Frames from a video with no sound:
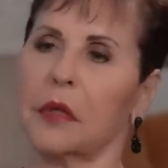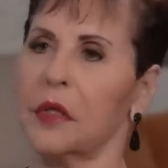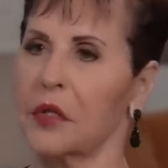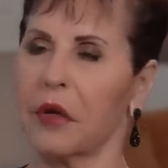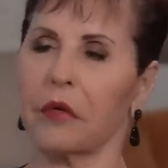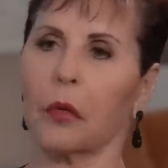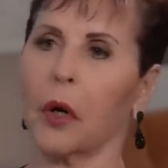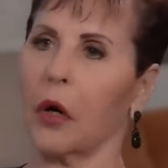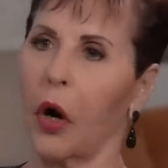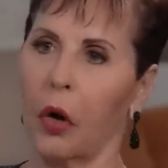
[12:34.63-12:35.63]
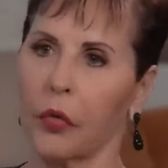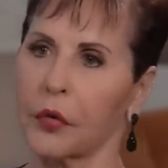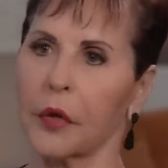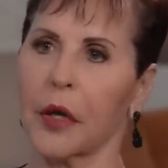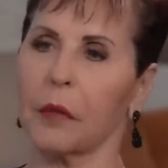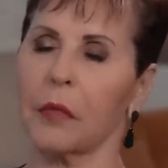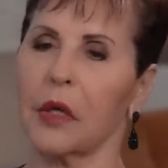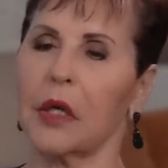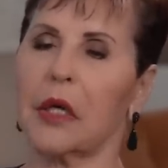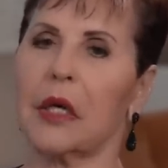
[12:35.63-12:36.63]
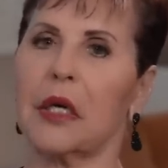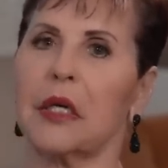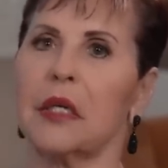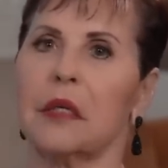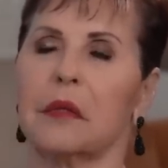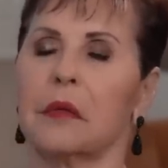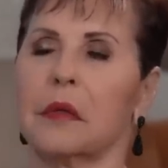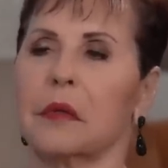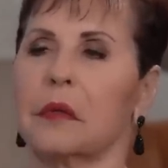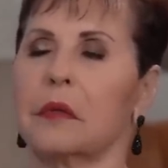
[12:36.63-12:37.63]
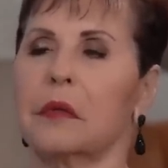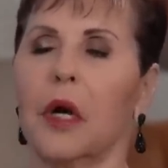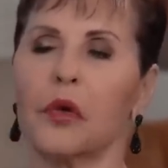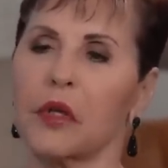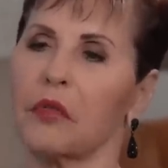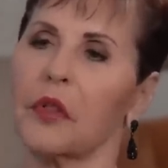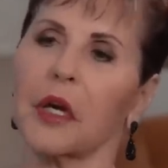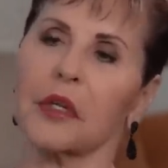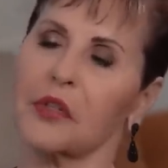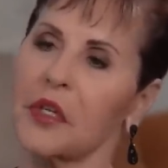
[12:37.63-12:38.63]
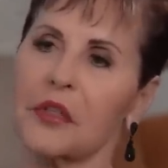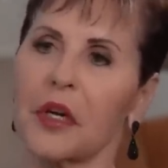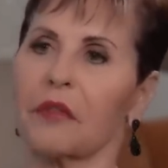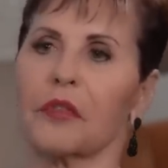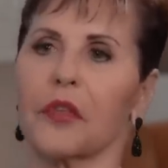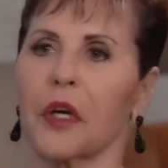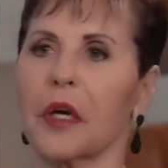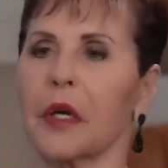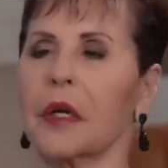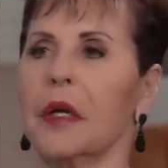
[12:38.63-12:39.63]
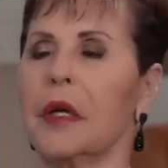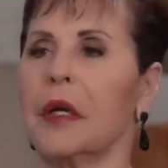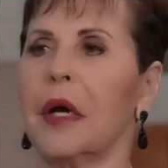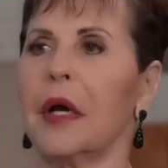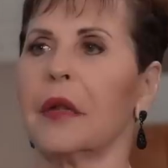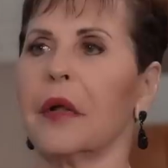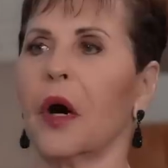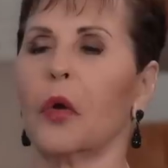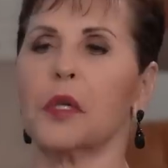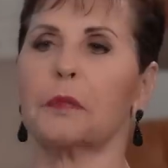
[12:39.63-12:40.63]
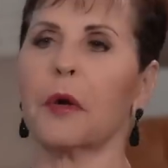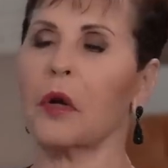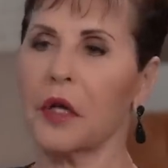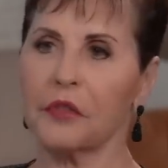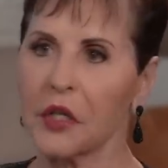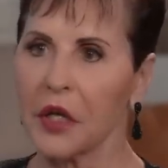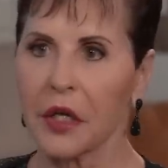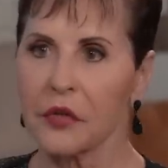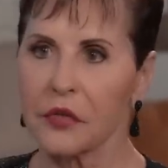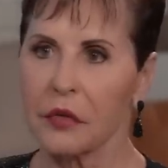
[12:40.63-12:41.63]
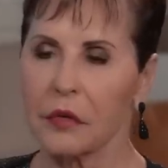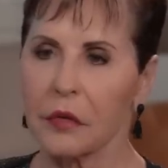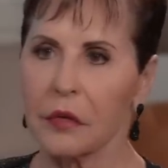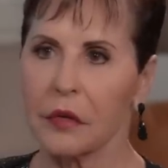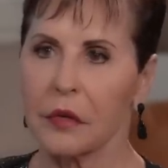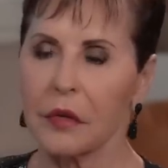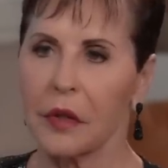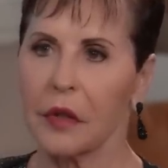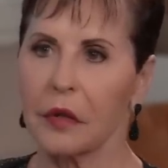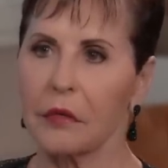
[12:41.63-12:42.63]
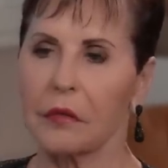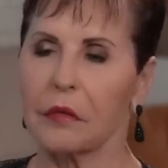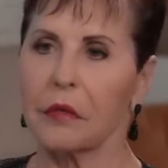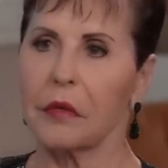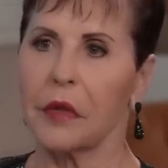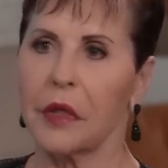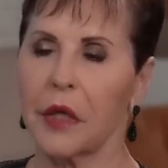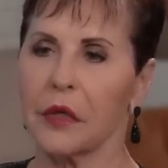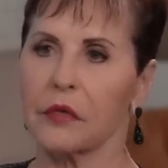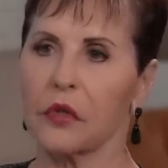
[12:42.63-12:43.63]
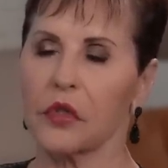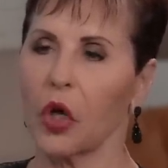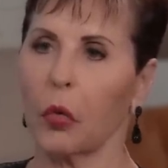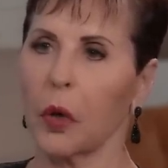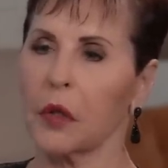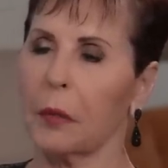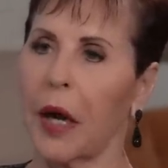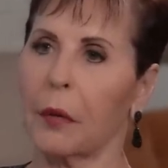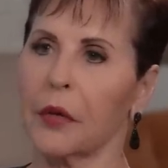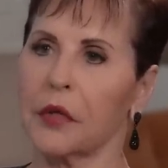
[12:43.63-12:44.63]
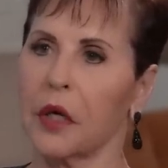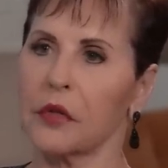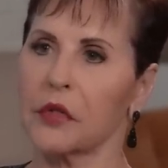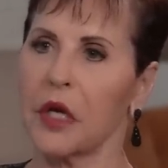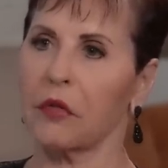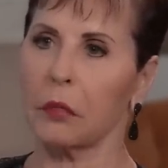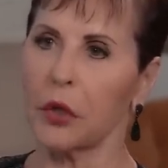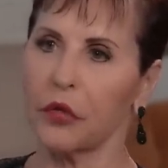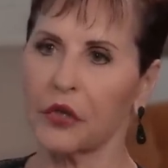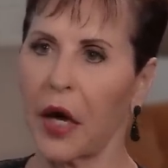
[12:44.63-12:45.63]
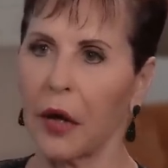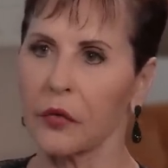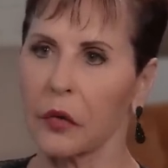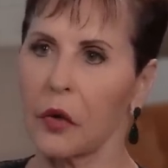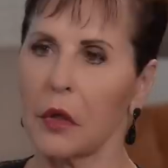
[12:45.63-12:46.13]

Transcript: He's everywhere all the time. Mm-hmm. He knows everything and sees everything. And the Holy Spirit lives in us. And He does. There's nowhere in the Bible that tells us He ever moves out.